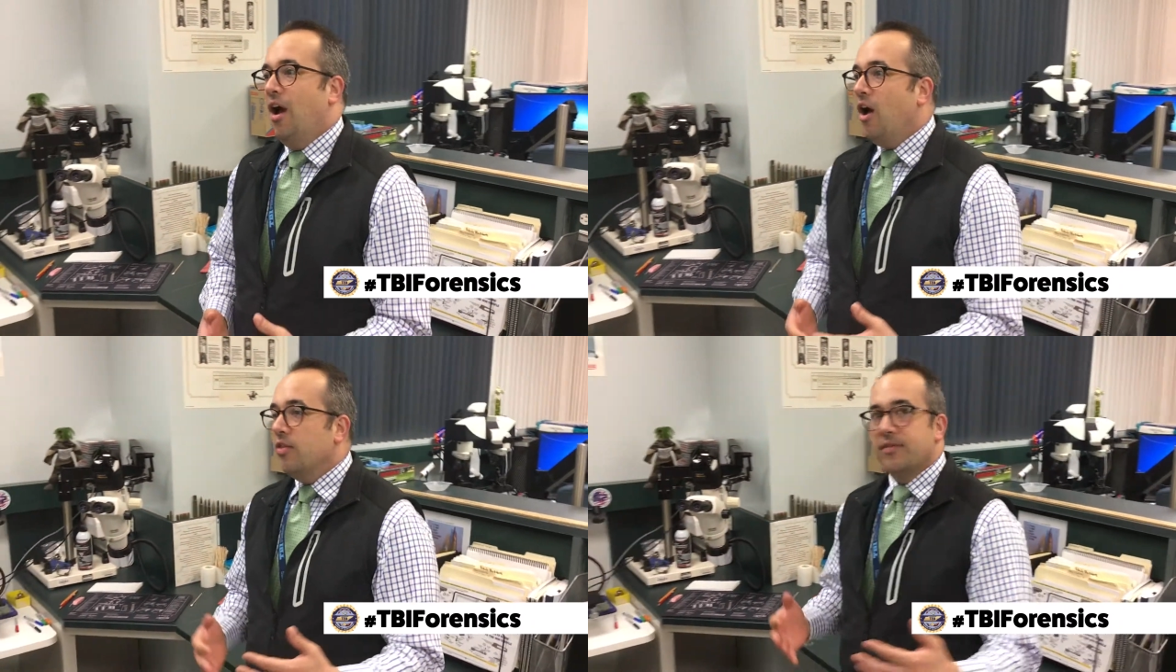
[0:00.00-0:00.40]

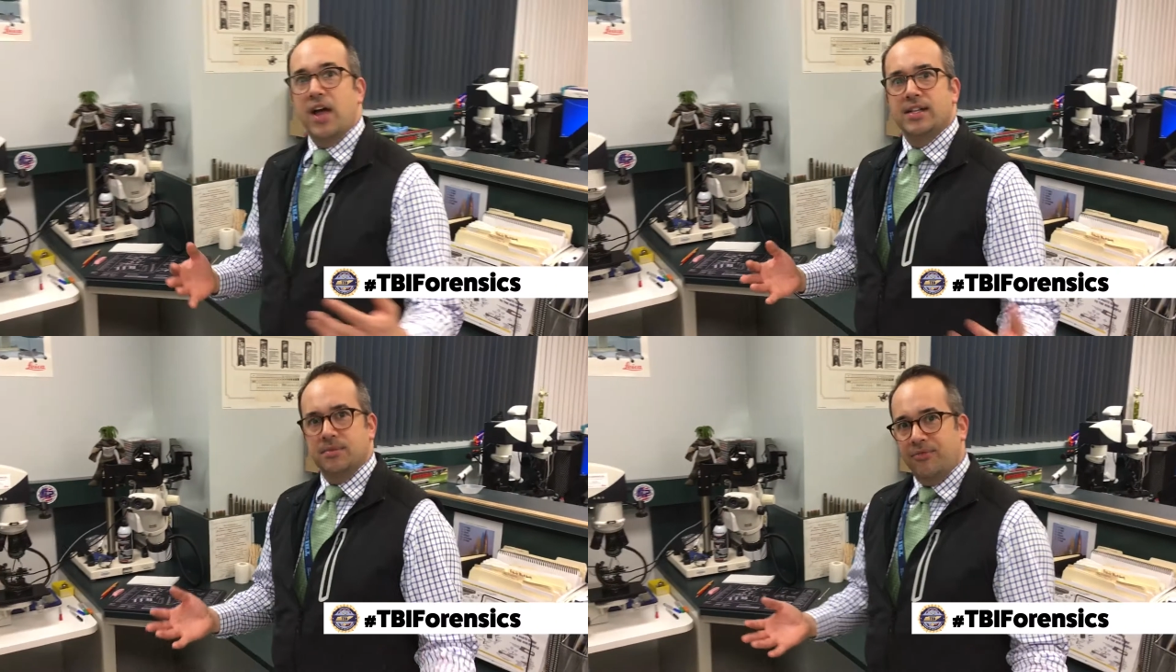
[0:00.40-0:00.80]
oh, they've
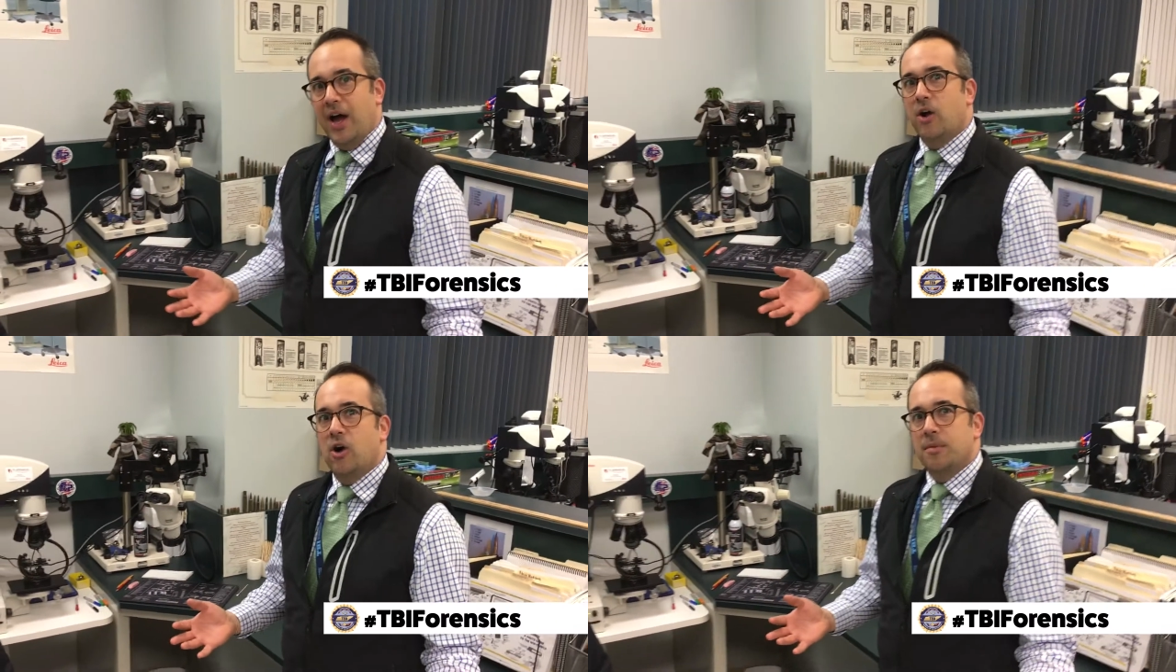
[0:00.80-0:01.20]
got some
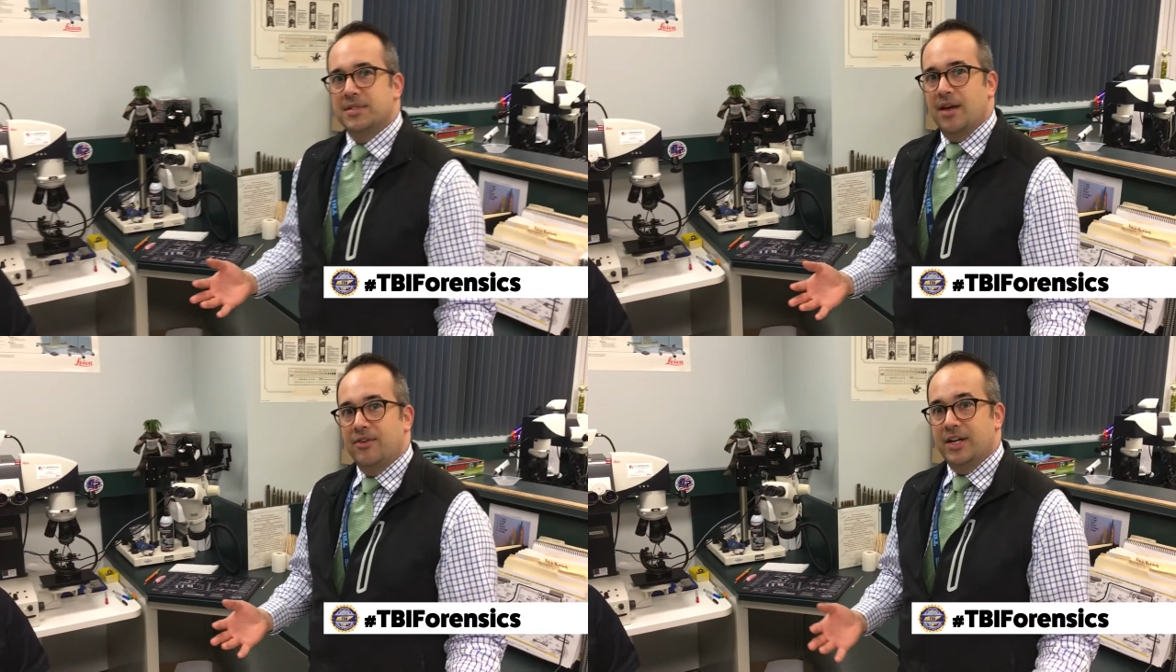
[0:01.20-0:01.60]

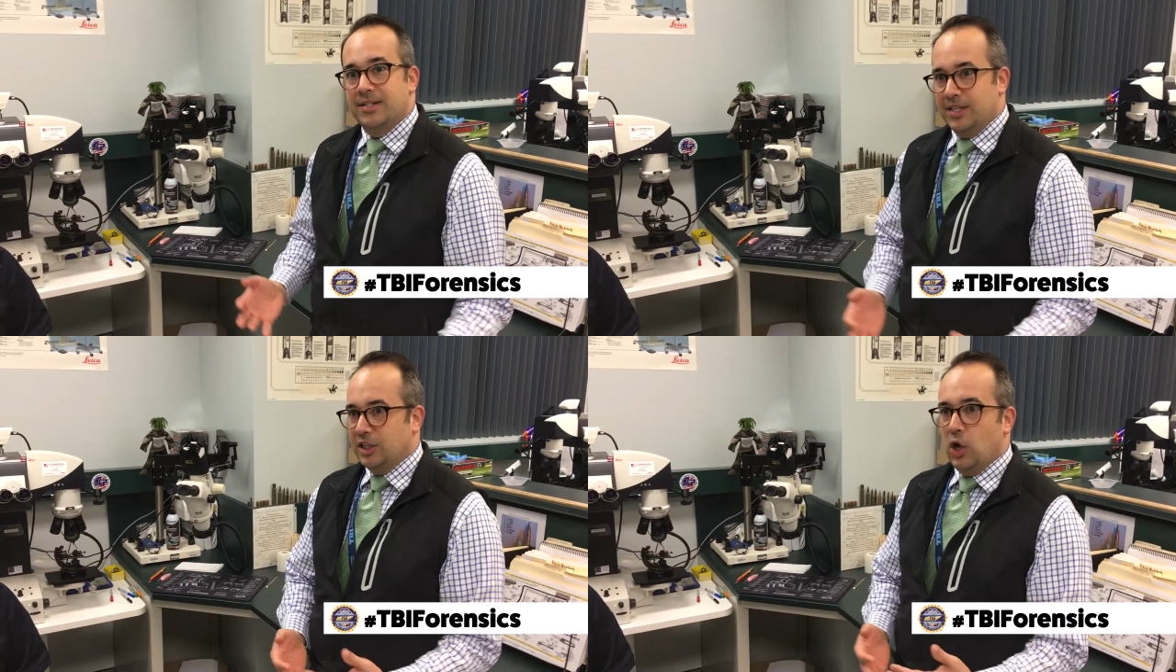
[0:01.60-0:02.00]
firearms
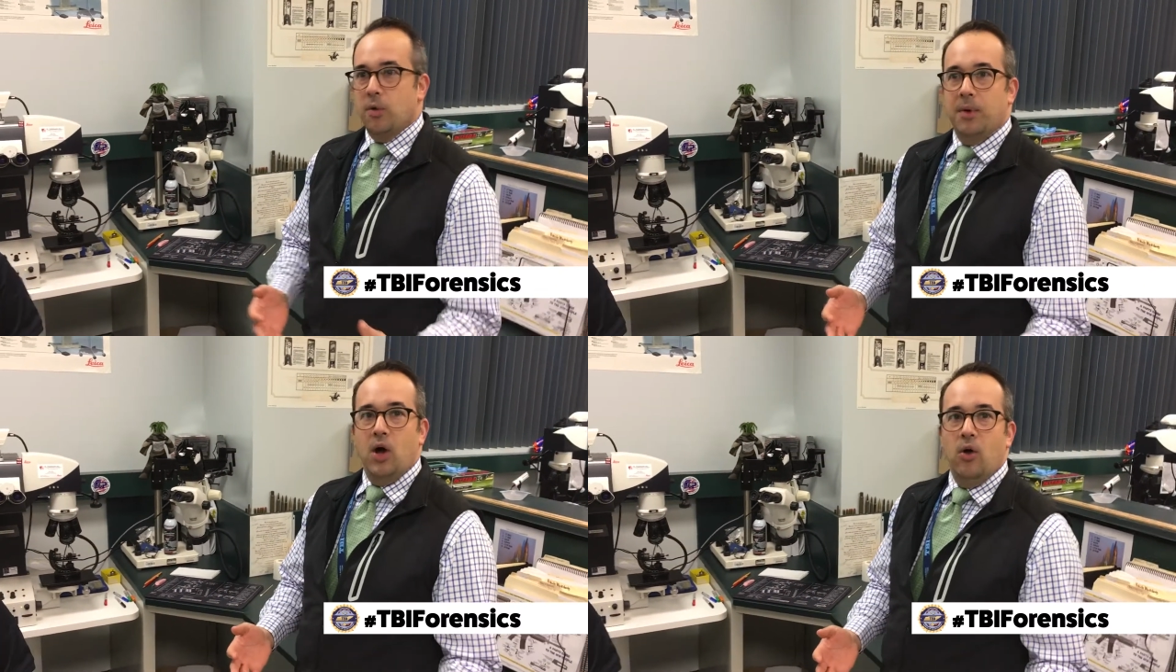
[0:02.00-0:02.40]
evidence, and
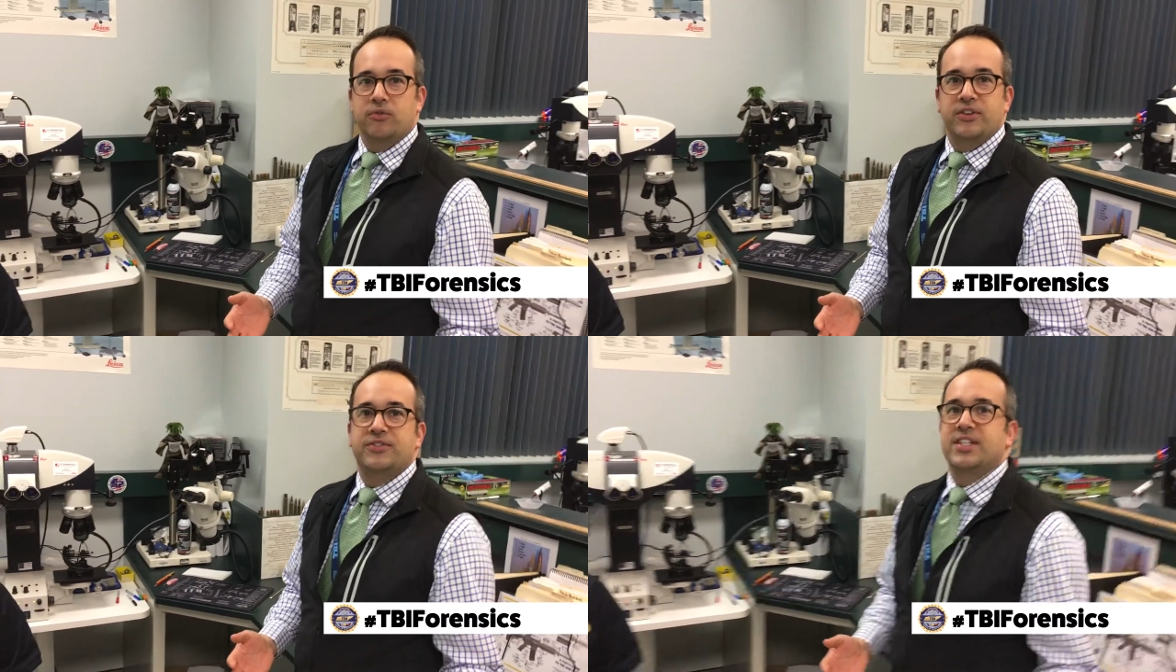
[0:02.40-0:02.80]
lo and
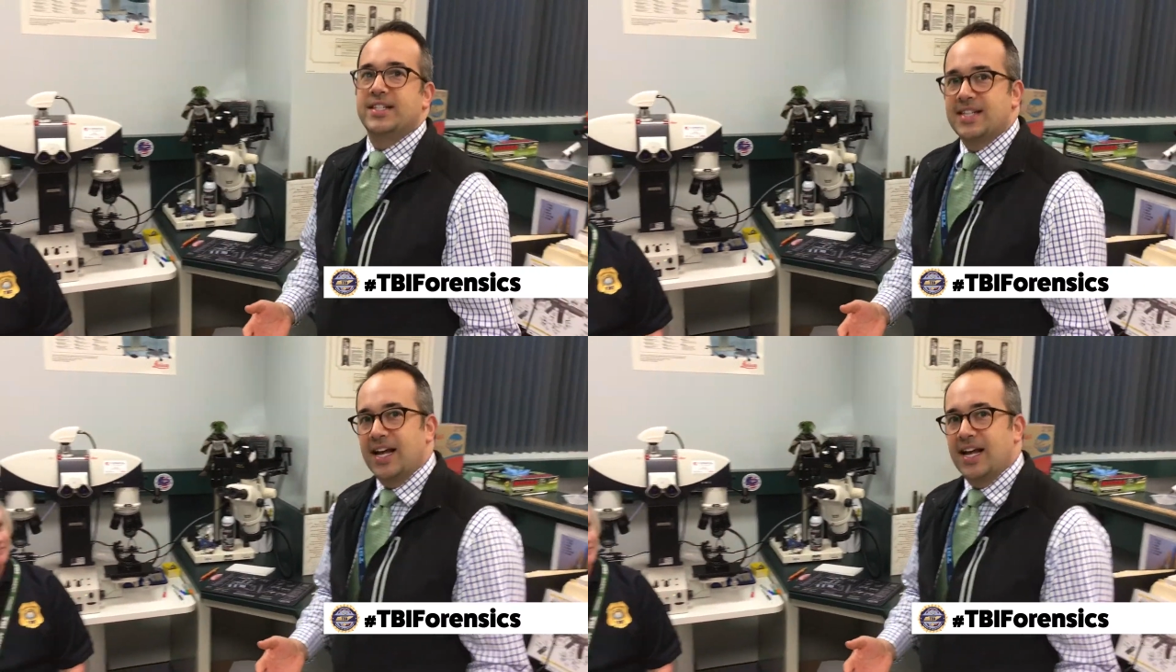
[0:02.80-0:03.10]
behold, 15